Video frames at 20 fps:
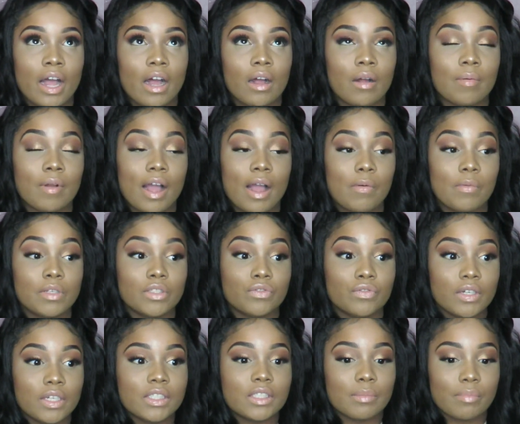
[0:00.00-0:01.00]
I
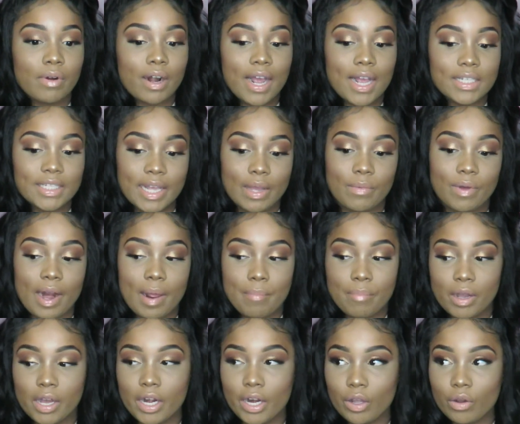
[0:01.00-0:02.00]
was really surprised, like when I
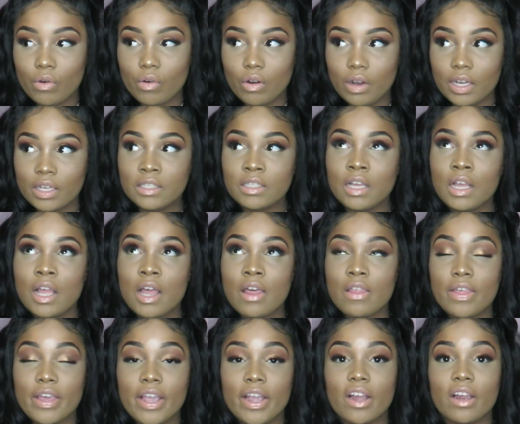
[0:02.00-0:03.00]
put it on,
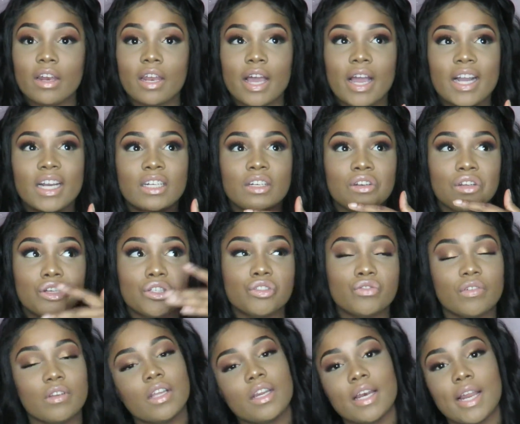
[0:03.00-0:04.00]
the hairline
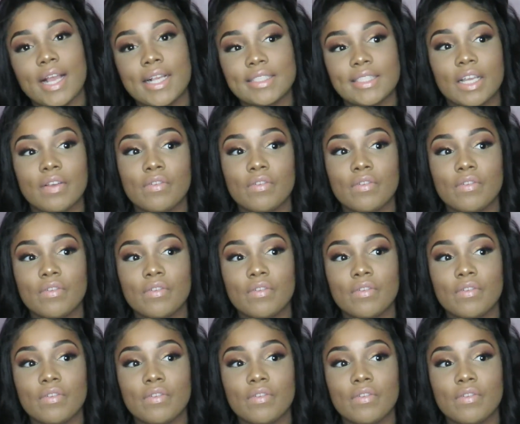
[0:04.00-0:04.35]
looks really nice.